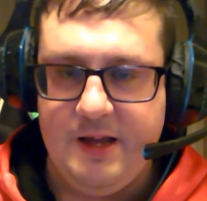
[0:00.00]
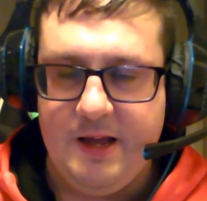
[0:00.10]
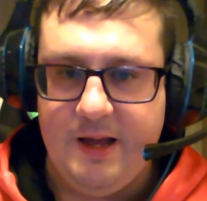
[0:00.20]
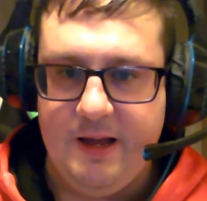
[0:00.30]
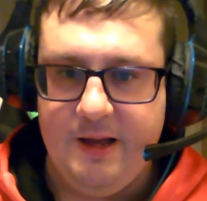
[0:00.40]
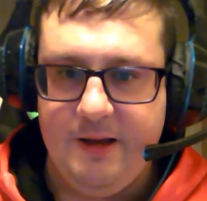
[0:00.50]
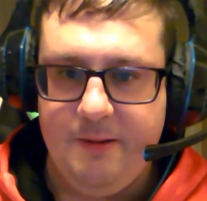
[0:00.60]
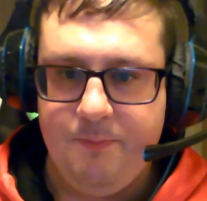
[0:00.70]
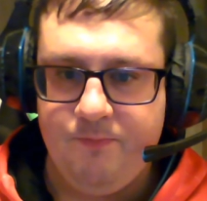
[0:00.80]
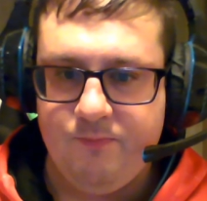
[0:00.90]

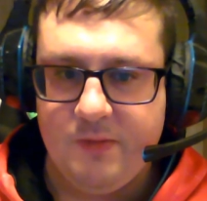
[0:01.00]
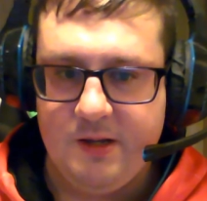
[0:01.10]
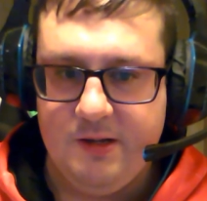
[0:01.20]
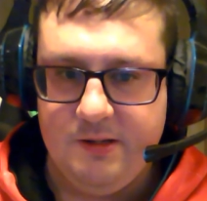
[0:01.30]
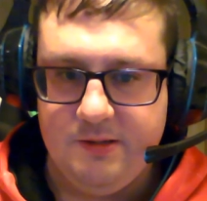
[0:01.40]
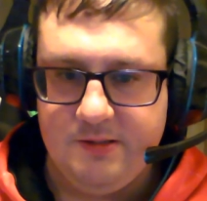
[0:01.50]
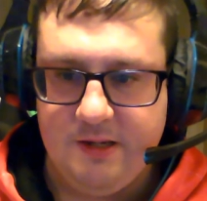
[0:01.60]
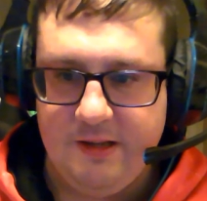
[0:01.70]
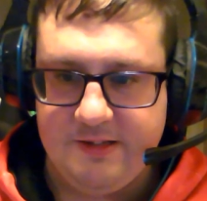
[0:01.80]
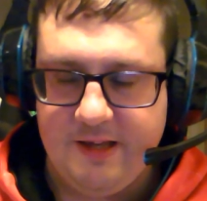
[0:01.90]
So
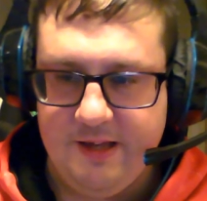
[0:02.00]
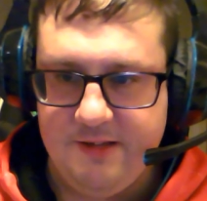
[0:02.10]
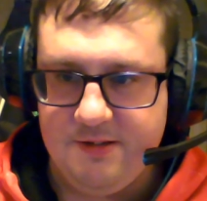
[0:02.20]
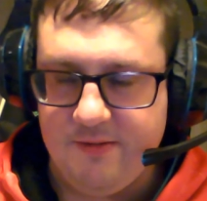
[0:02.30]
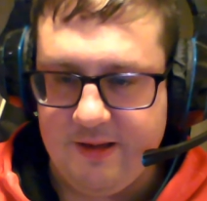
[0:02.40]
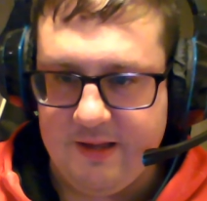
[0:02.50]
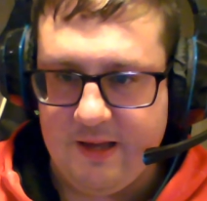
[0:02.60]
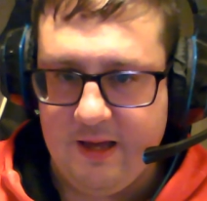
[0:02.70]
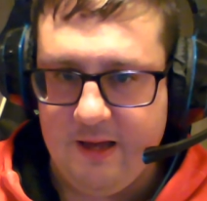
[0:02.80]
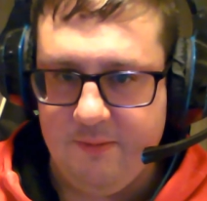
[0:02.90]
let's get into it.
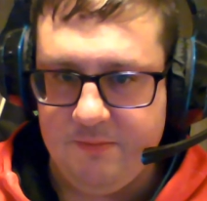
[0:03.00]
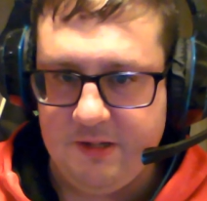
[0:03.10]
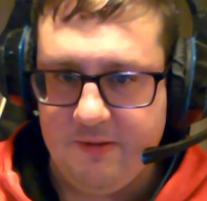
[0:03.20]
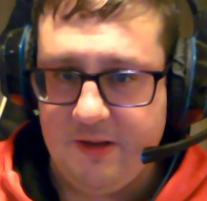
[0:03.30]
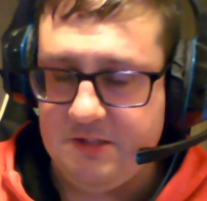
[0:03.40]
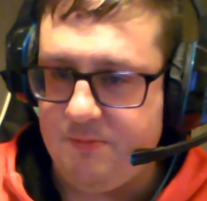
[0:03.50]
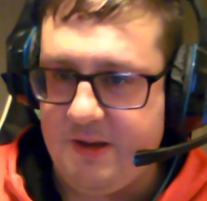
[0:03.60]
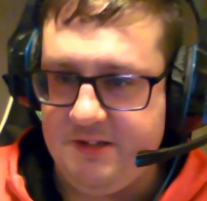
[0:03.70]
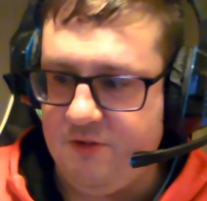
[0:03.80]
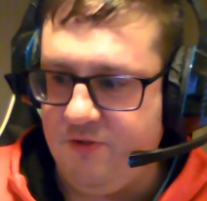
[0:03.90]
So that's
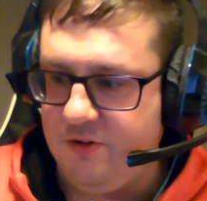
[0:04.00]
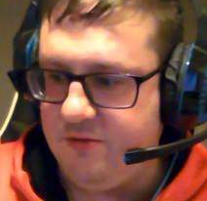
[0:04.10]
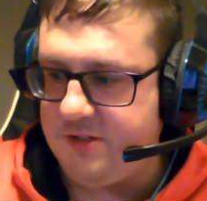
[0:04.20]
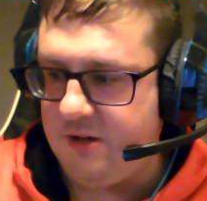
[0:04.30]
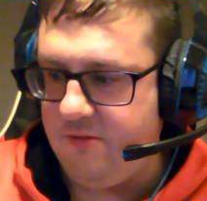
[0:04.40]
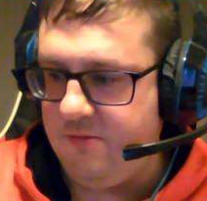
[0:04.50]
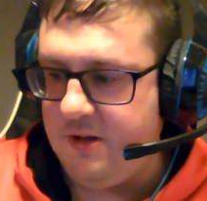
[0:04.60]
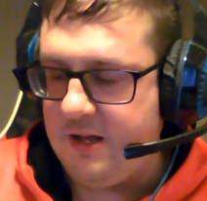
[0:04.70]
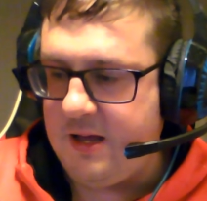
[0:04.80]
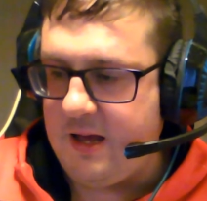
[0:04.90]
basically the rule. So
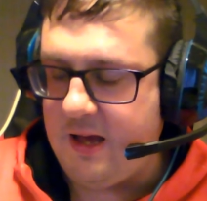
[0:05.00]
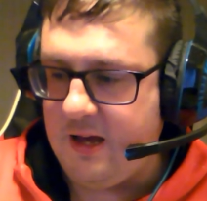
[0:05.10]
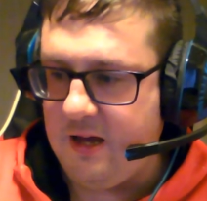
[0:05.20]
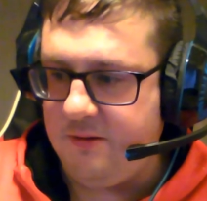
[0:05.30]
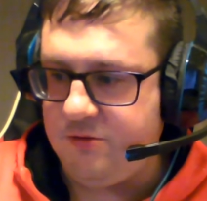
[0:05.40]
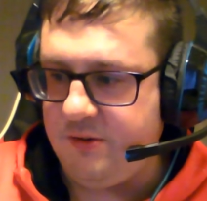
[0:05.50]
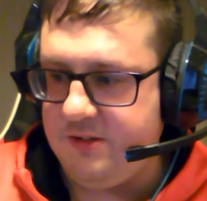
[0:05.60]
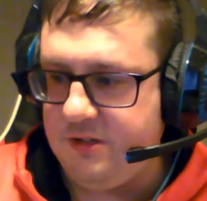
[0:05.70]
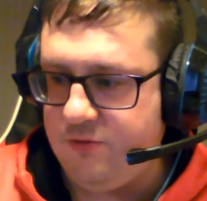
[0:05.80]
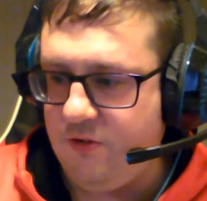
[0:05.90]

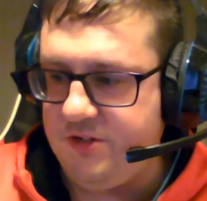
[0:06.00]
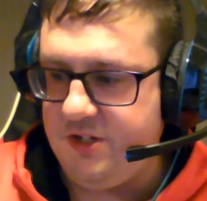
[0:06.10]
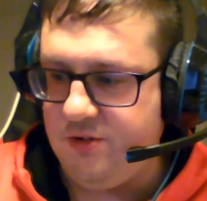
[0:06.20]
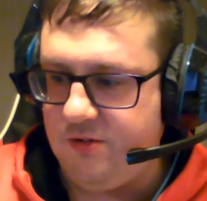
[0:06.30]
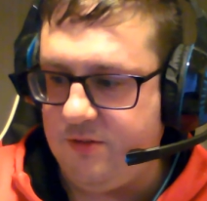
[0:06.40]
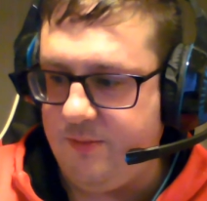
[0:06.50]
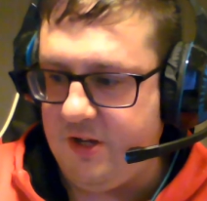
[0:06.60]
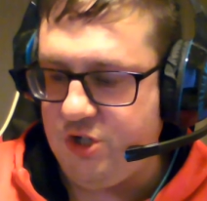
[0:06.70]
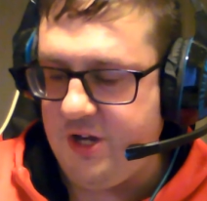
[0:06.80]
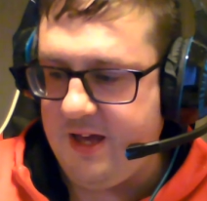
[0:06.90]
40 songs from
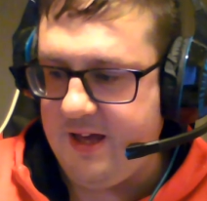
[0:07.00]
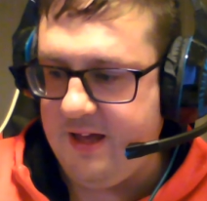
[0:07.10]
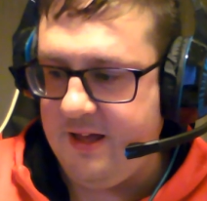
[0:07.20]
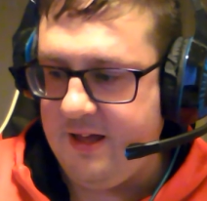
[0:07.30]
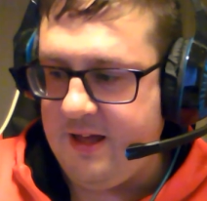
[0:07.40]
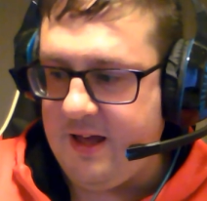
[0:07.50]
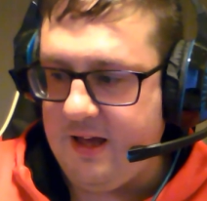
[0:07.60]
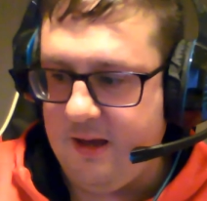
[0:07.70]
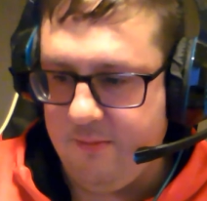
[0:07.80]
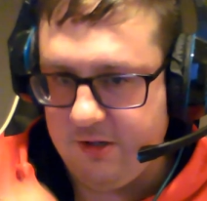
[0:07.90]
each year.
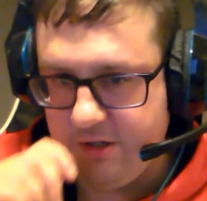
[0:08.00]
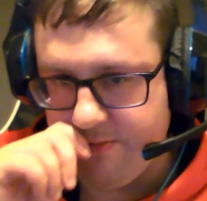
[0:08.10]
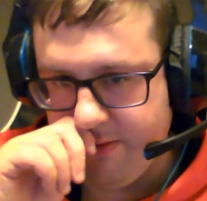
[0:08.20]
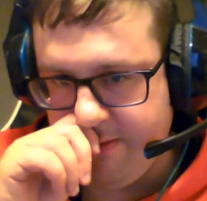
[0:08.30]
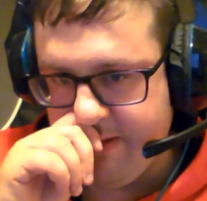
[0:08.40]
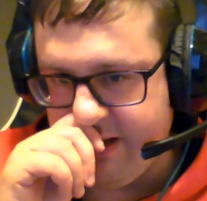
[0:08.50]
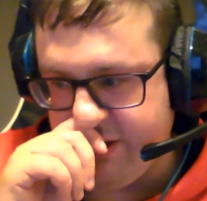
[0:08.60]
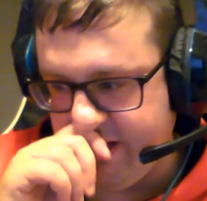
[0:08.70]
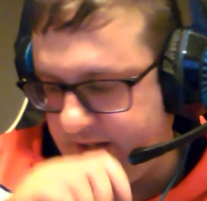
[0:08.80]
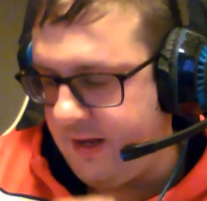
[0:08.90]
As you can probably imagine,